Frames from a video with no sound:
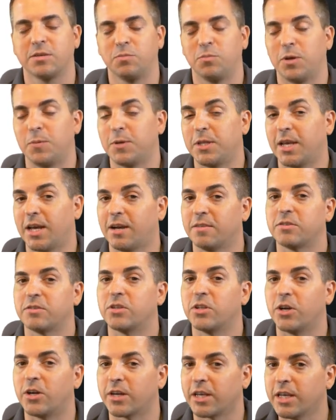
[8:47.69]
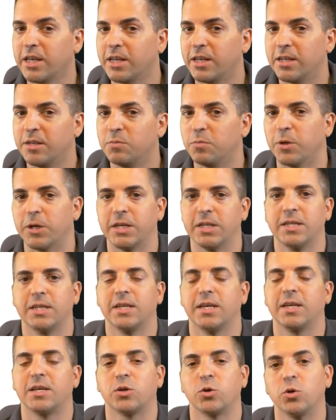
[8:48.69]
Maybe they have to log in, but
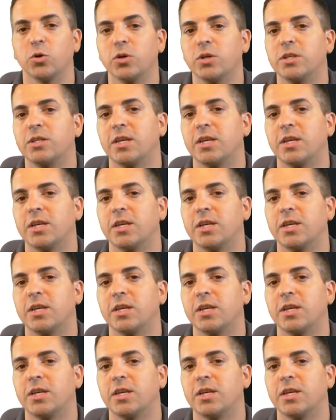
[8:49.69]
they could